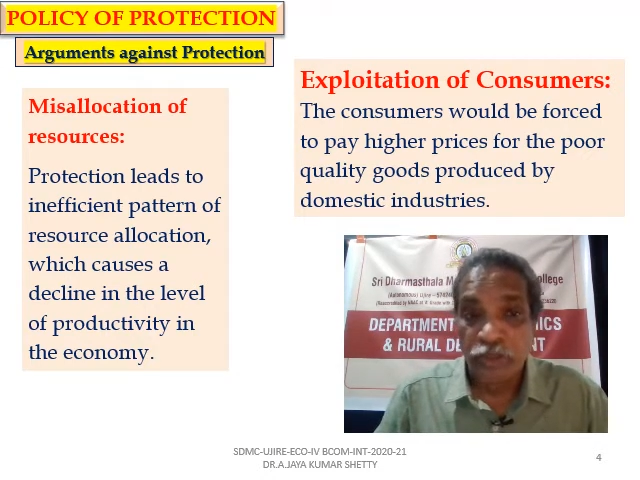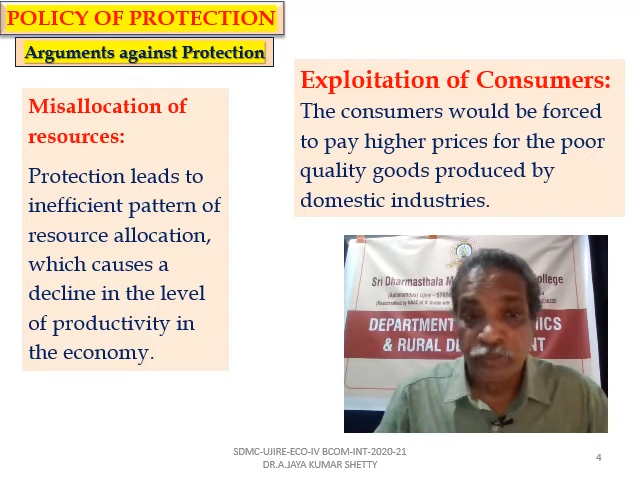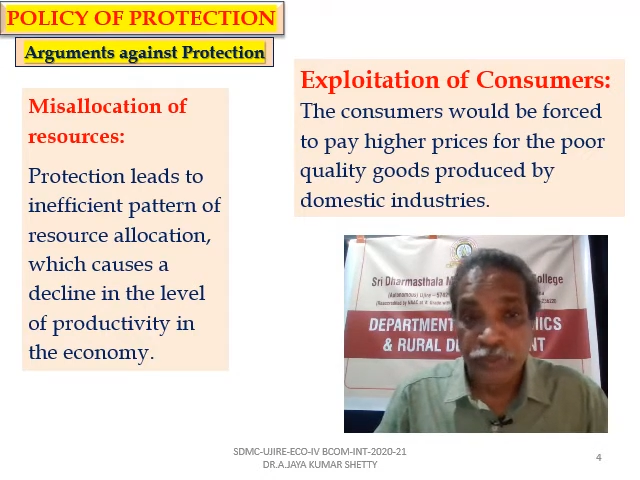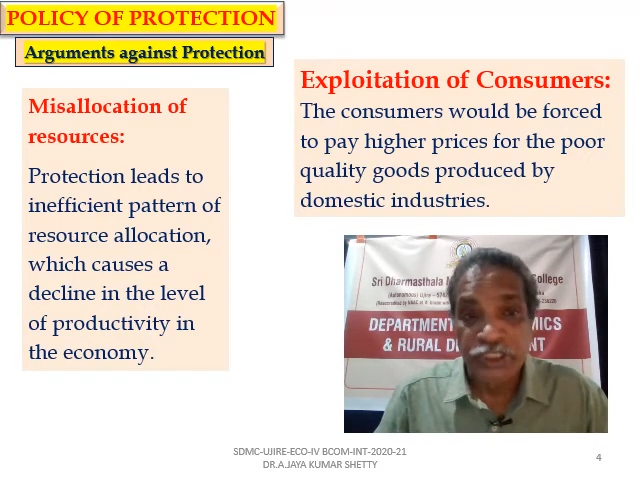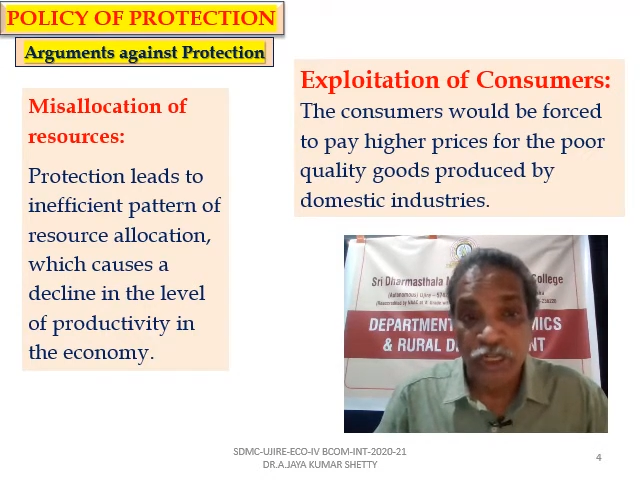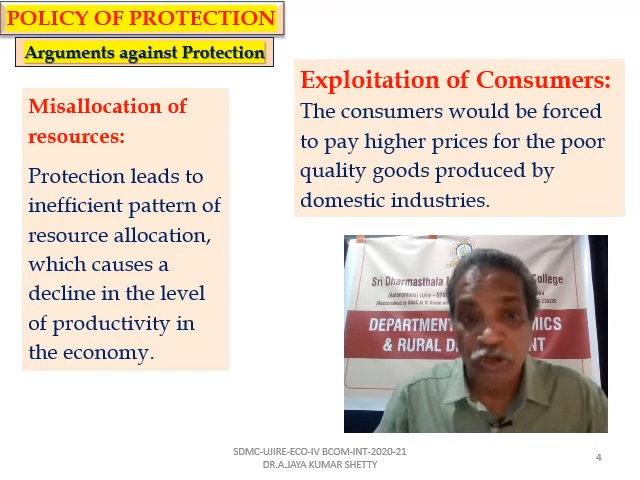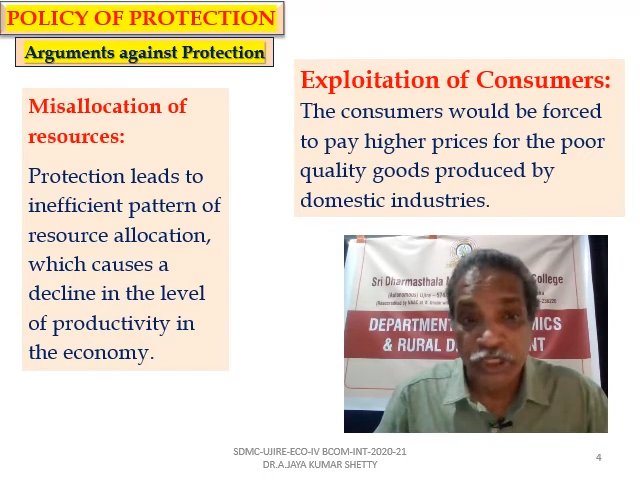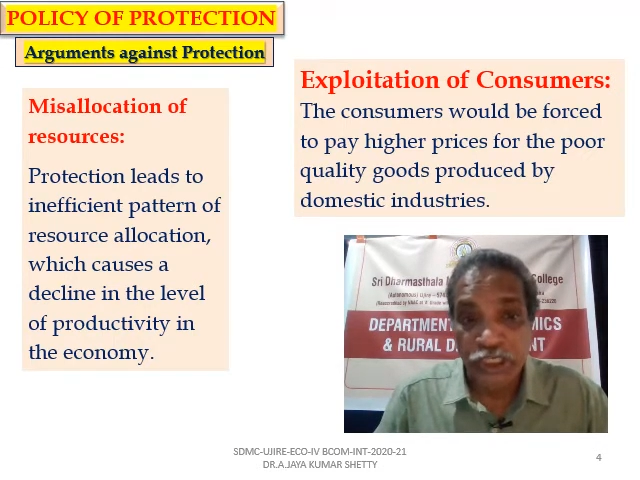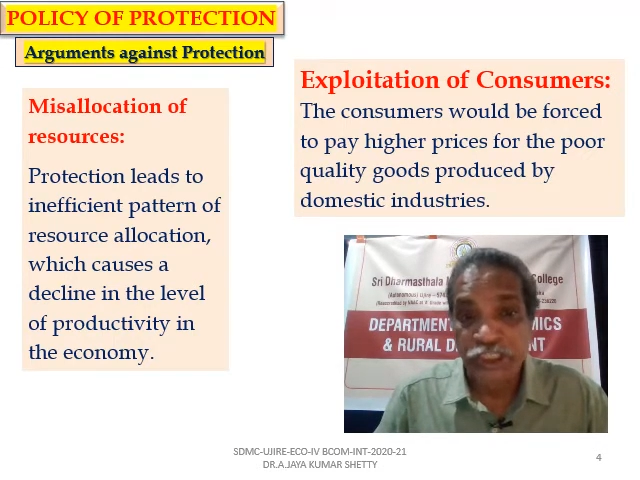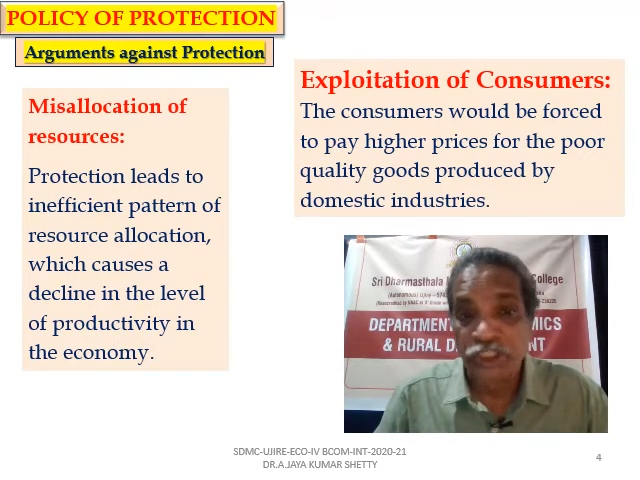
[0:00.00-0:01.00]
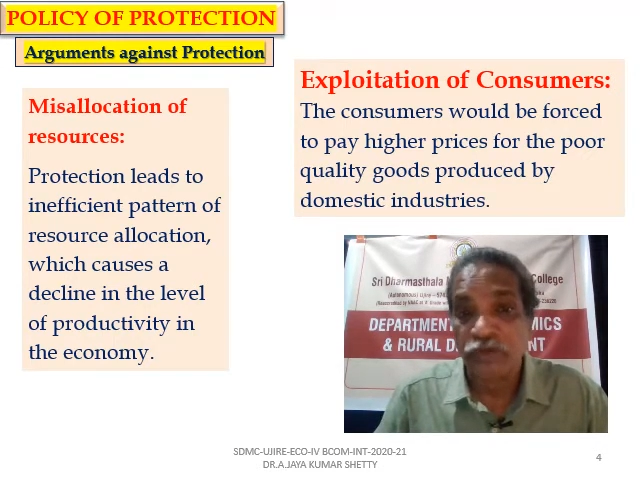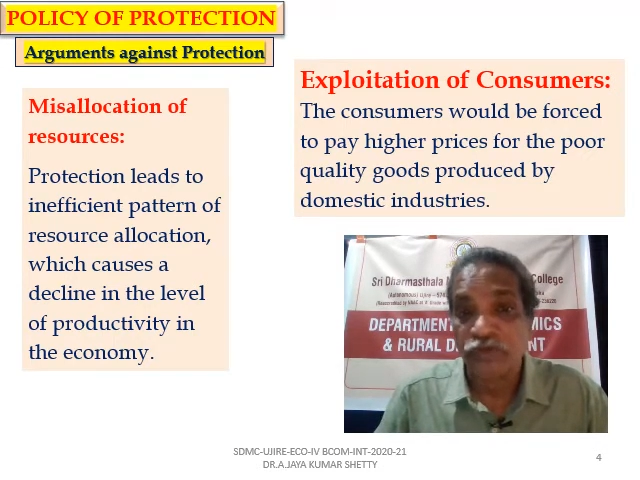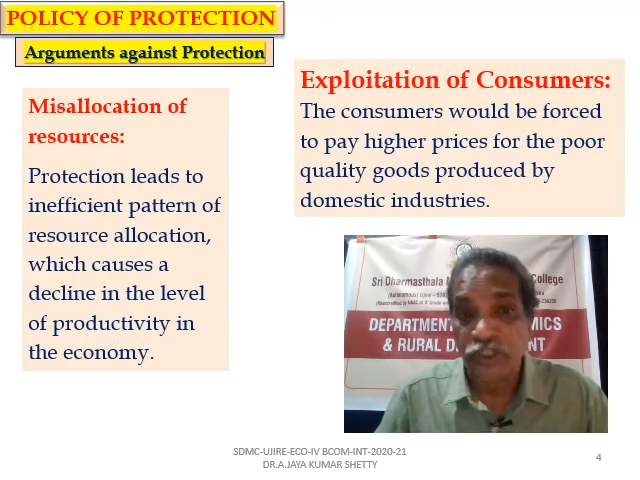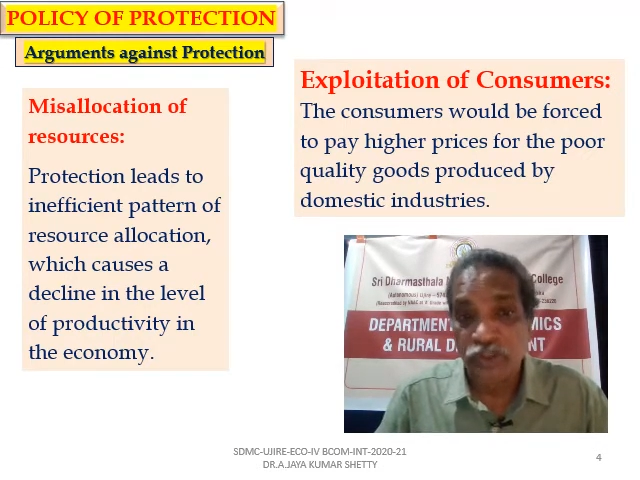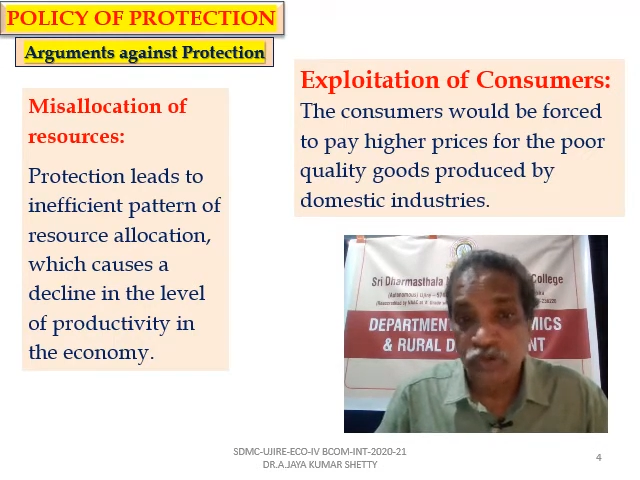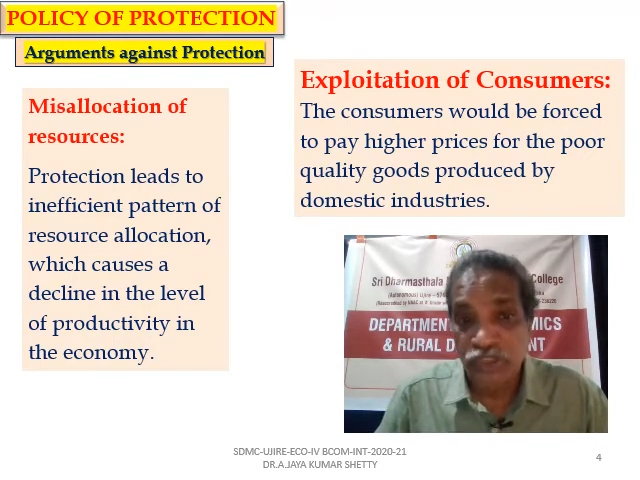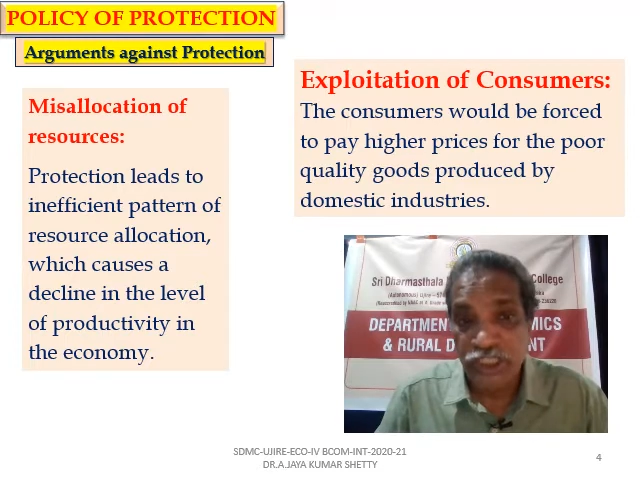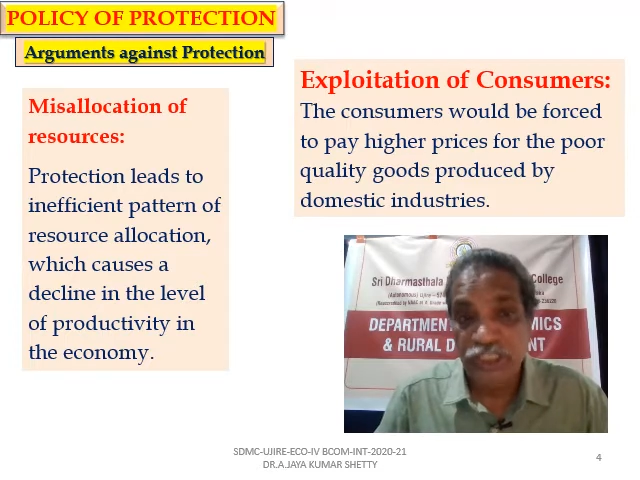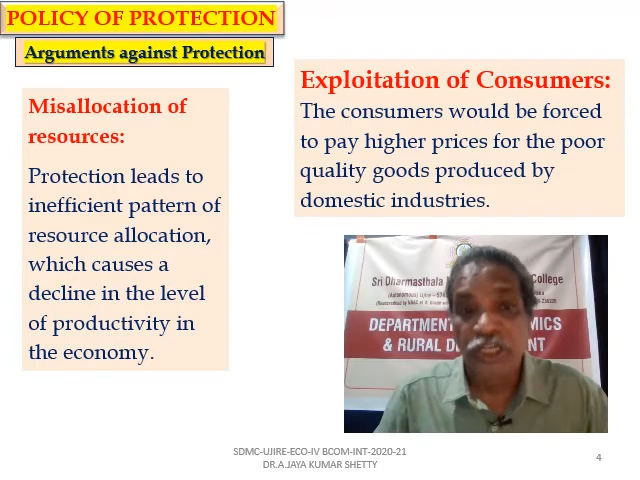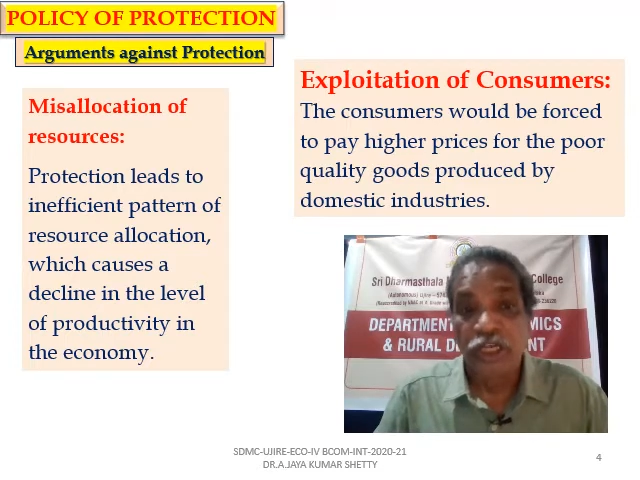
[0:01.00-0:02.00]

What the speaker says: misallocation of resources